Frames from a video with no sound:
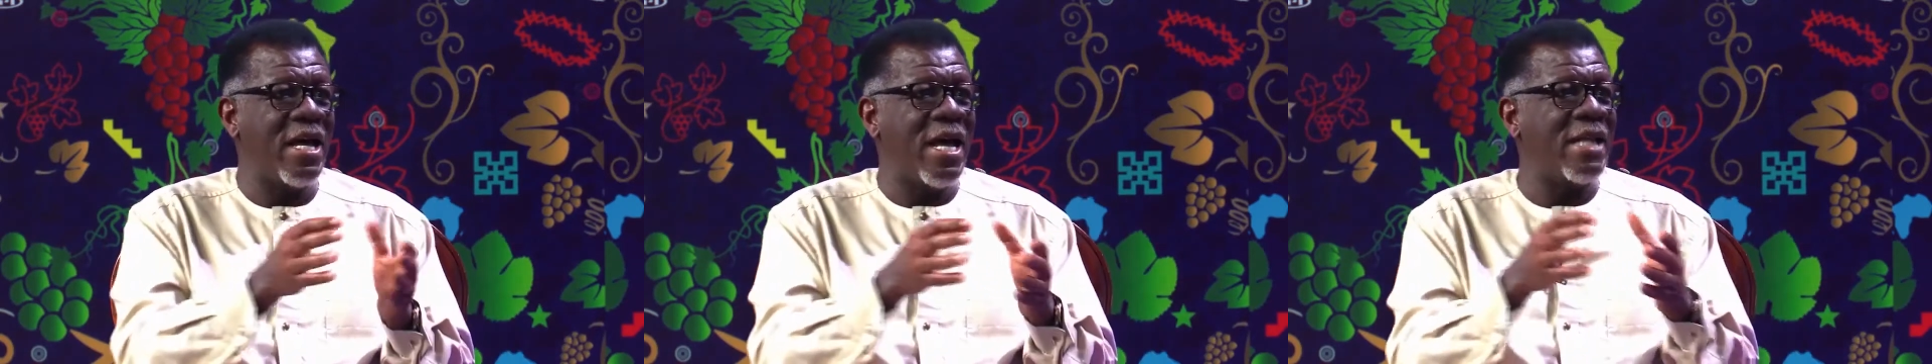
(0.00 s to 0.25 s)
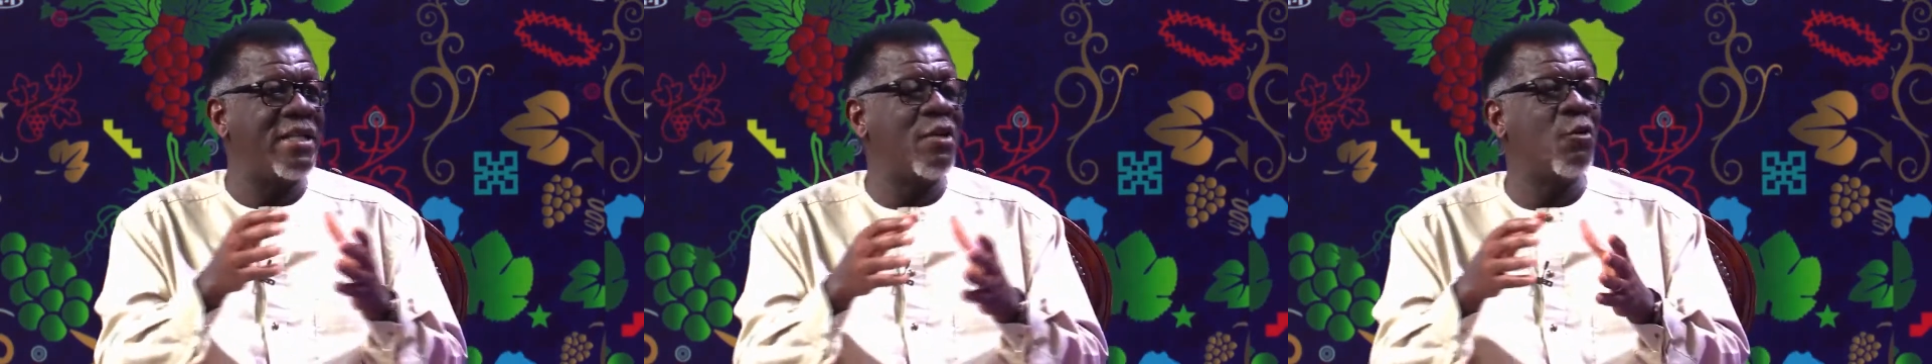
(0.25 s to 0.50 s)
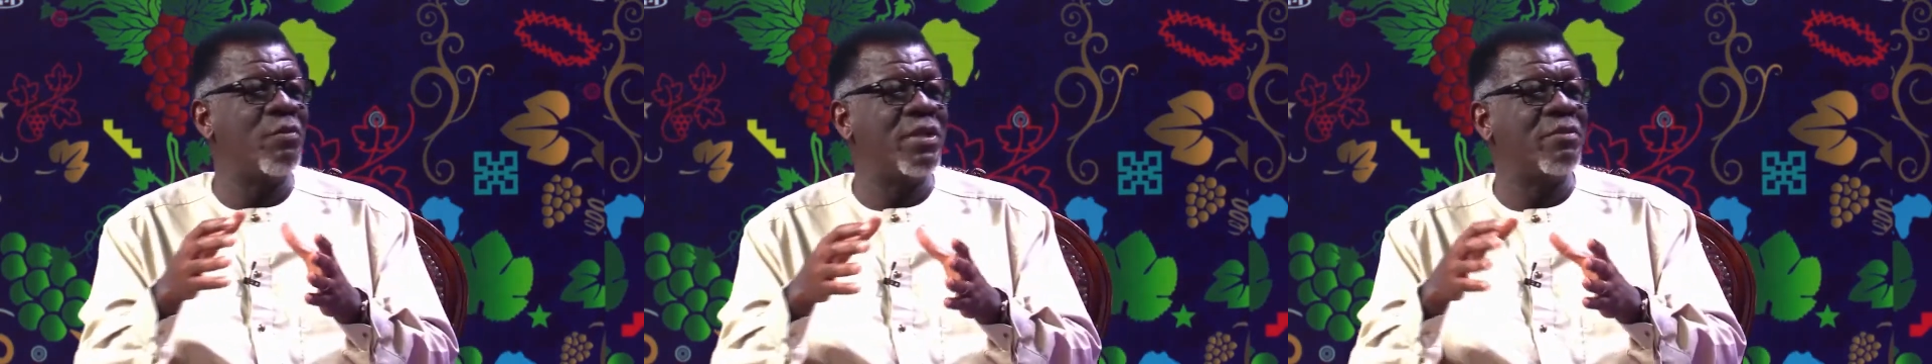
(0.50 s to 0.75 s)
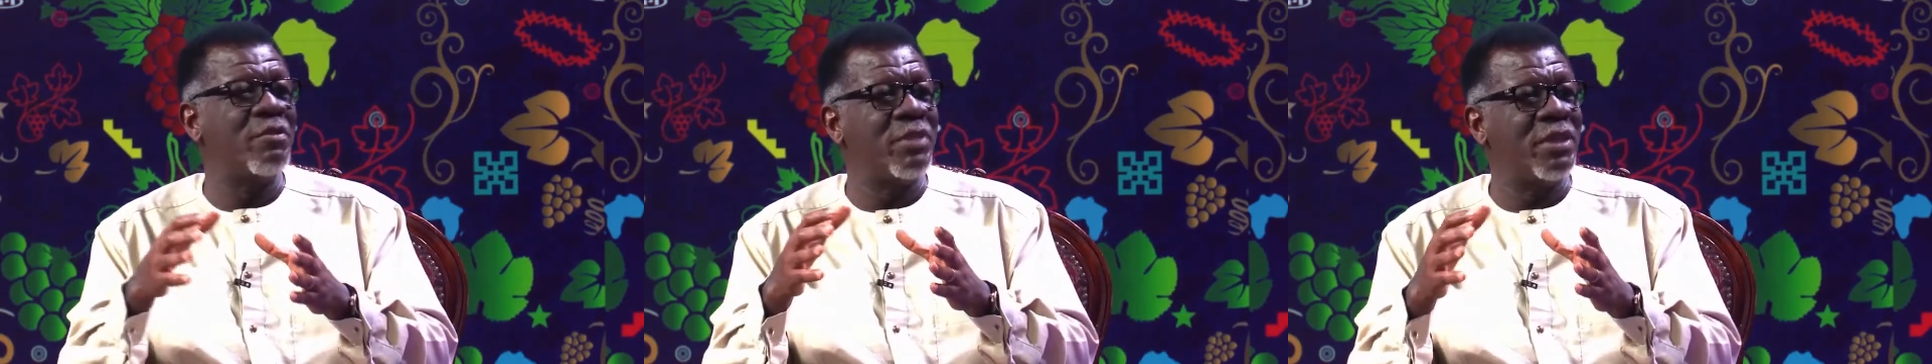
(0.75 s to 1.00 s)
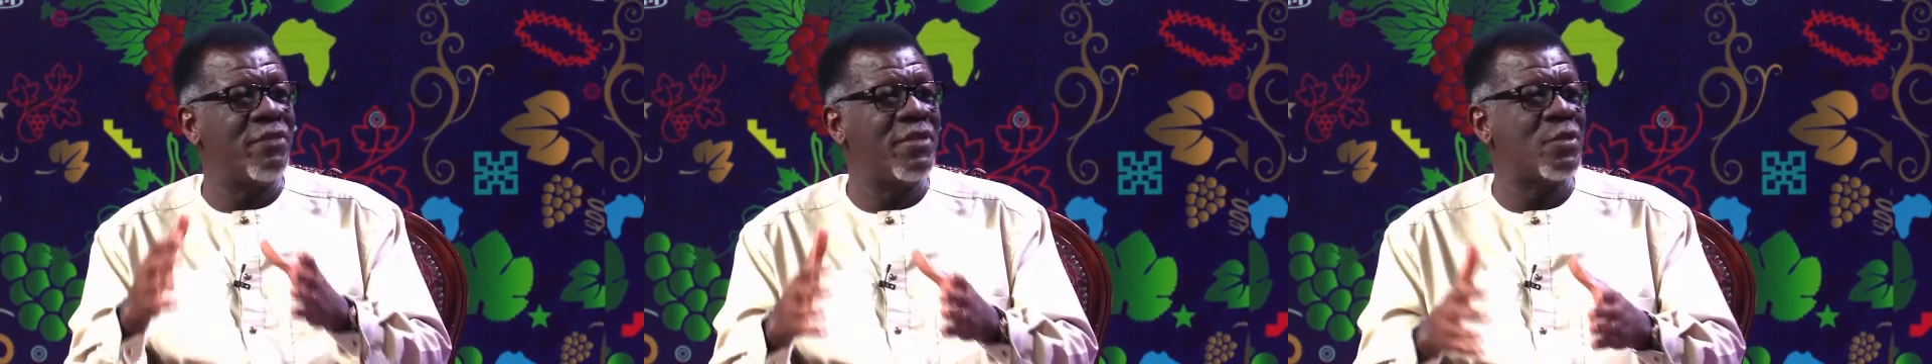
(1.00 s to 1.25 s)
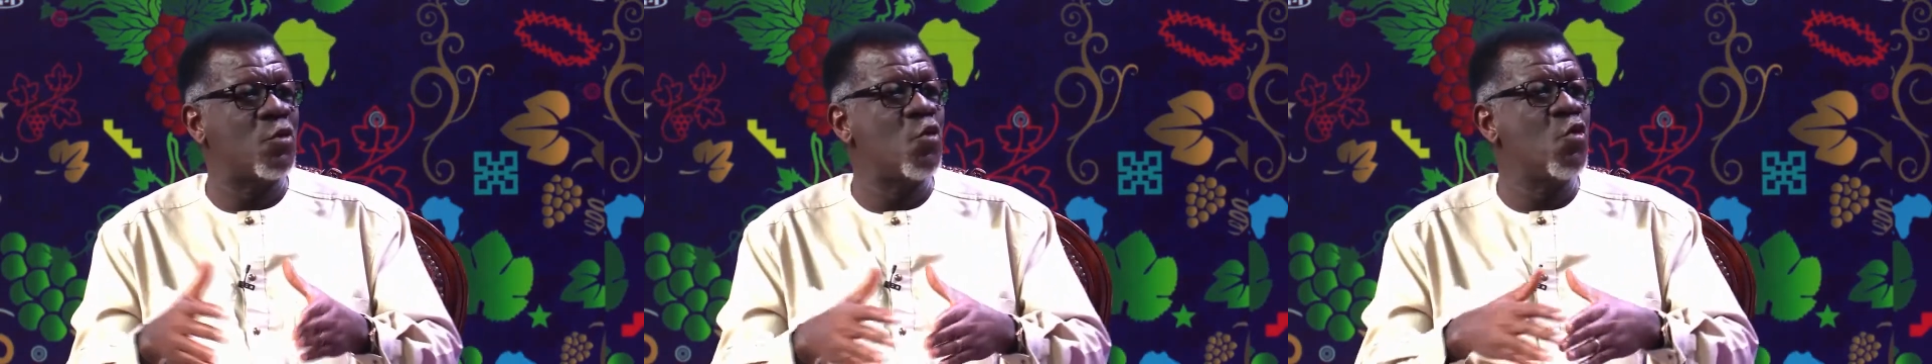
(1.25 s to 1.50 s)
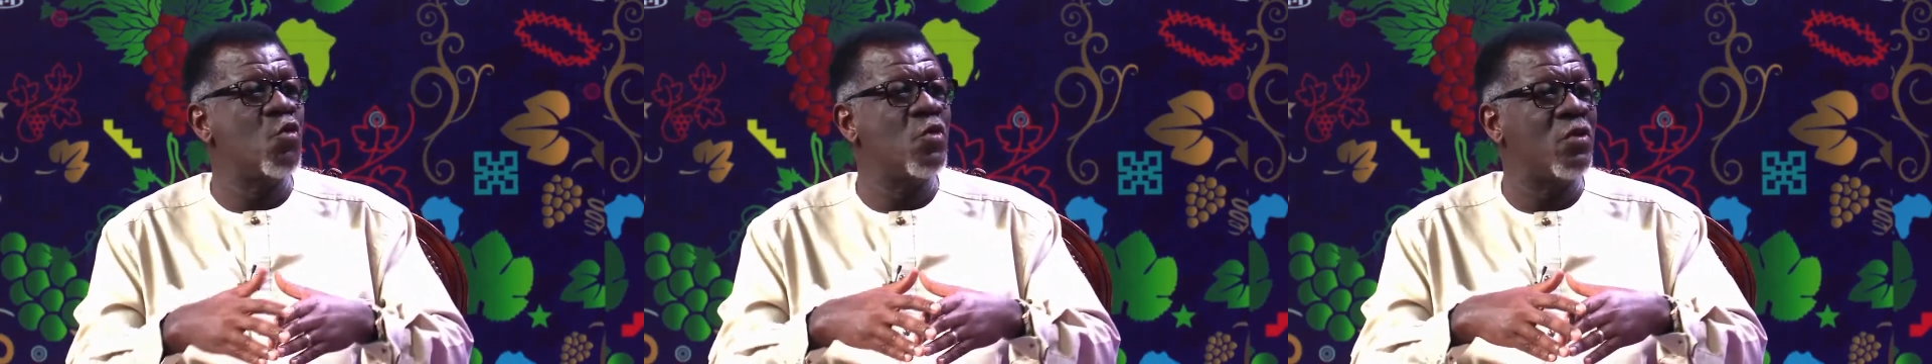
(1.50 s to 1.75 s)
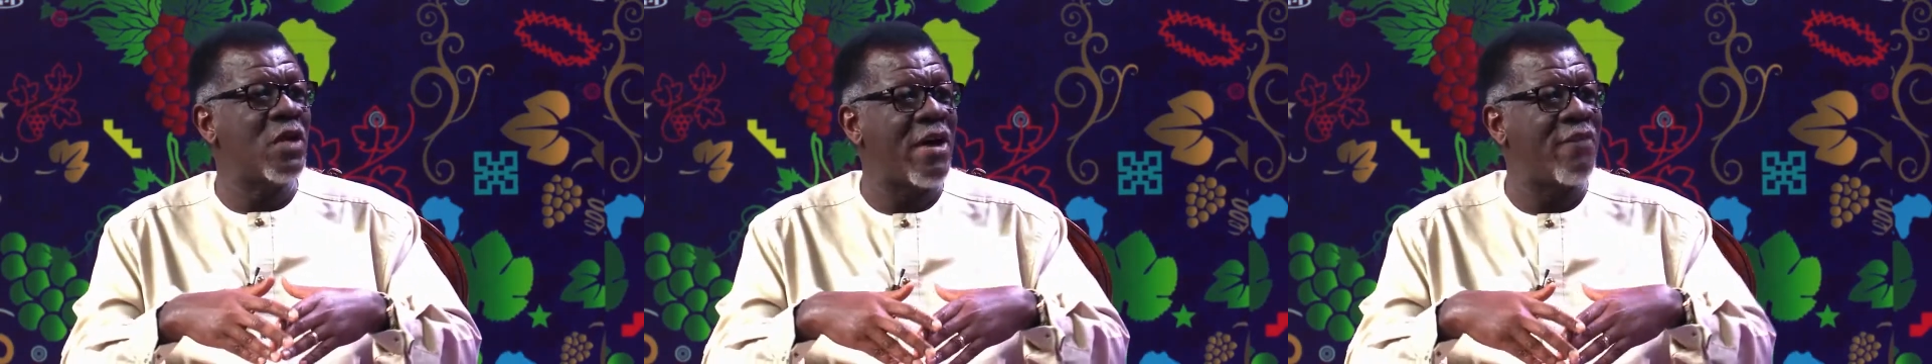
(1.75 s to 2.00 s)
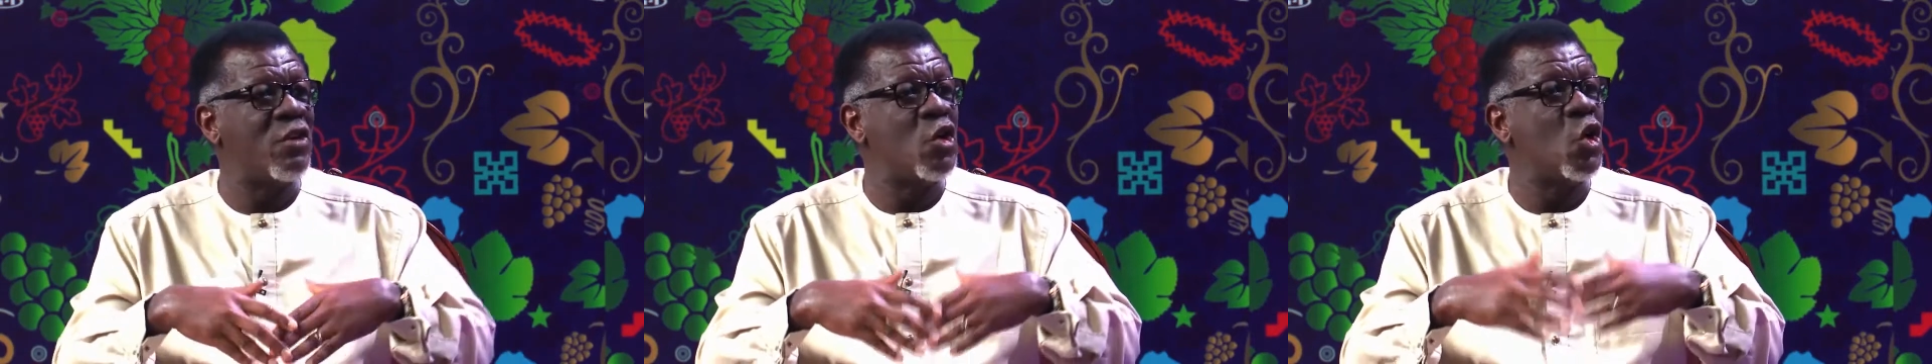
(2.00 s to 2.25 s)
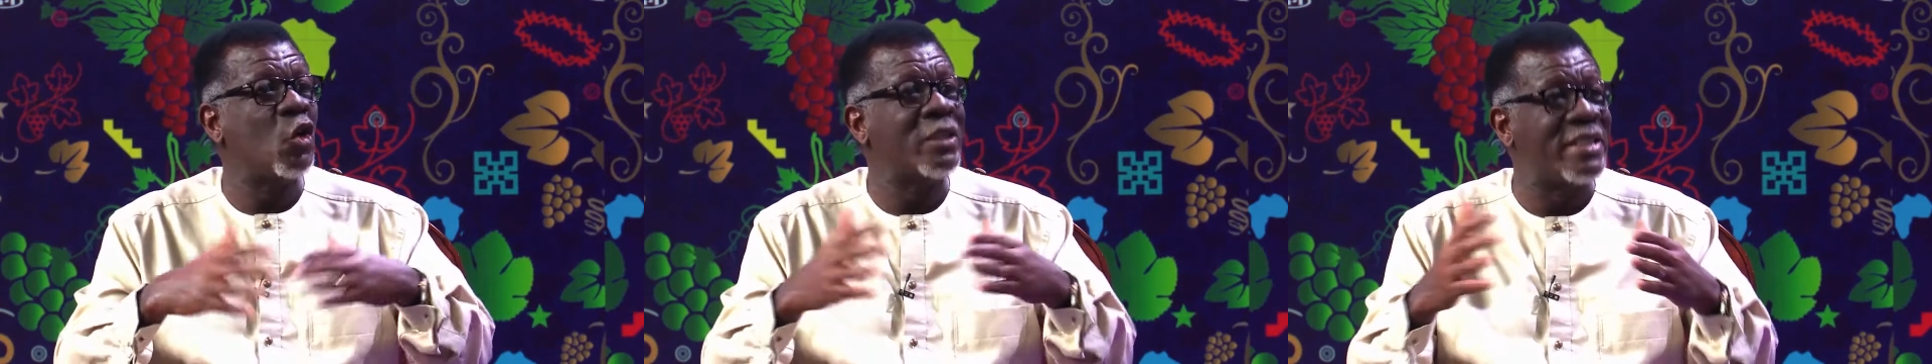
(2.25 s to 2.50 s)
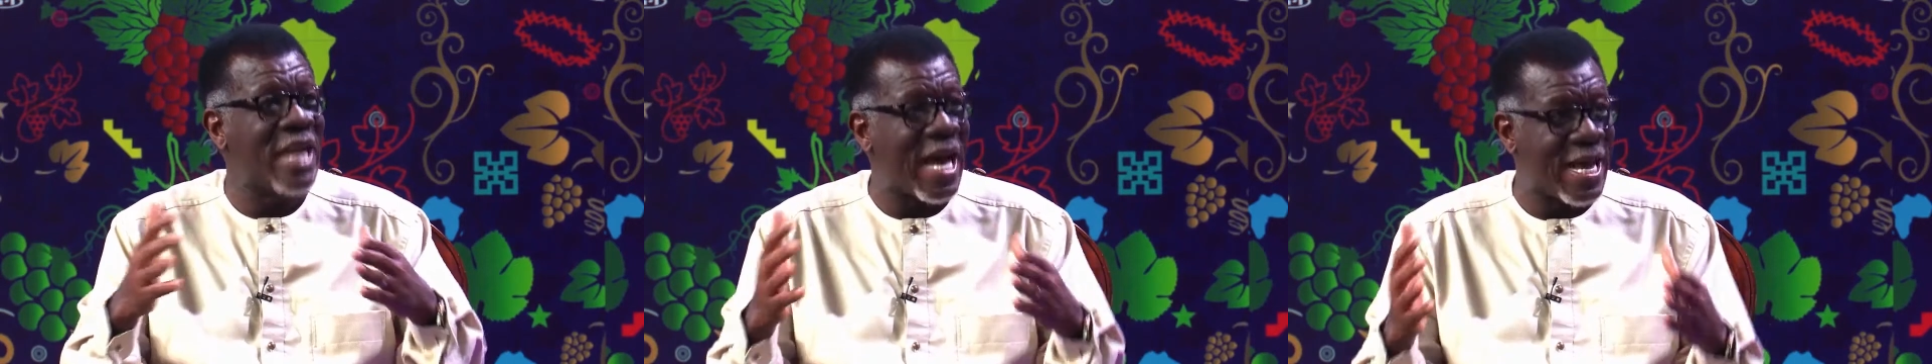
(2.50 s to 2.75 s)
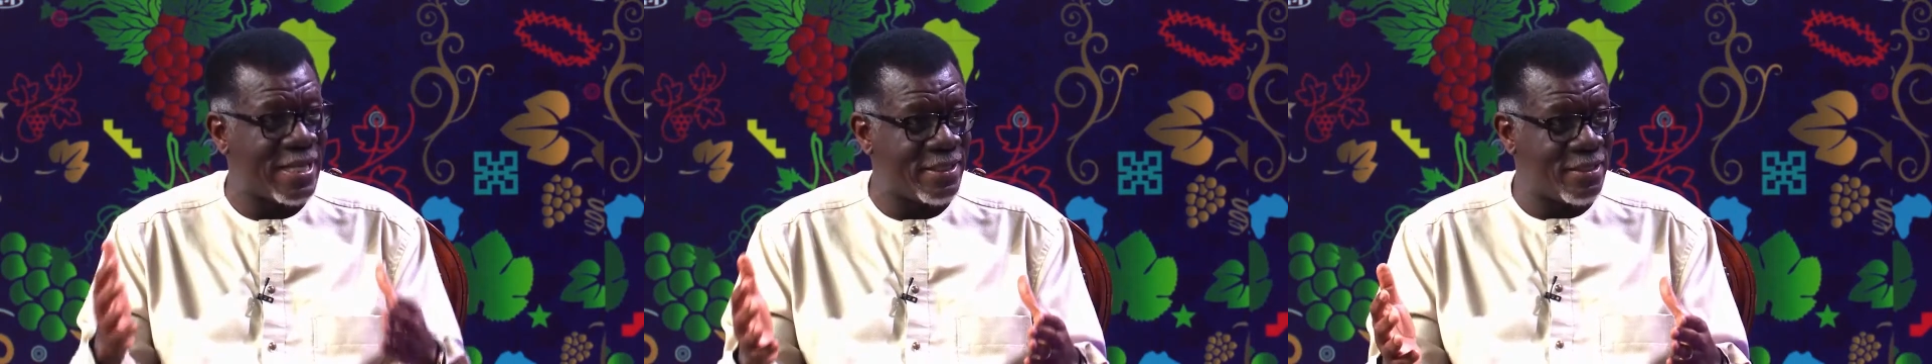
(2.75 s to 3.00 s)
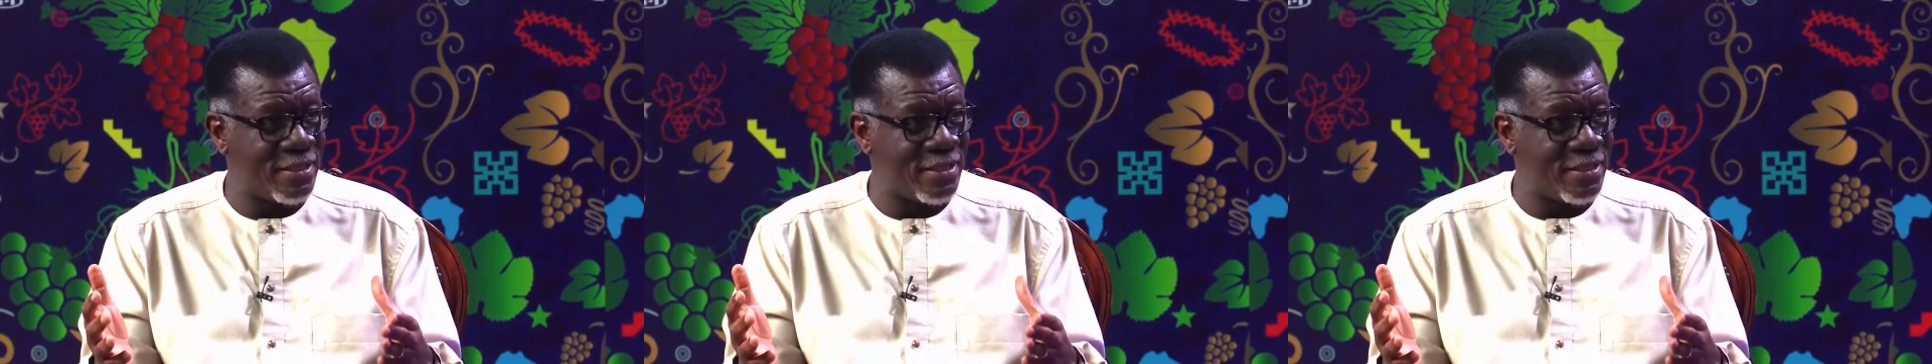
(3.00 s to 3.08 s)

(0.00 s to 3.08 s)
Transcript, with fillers: And there will be believers who have not died.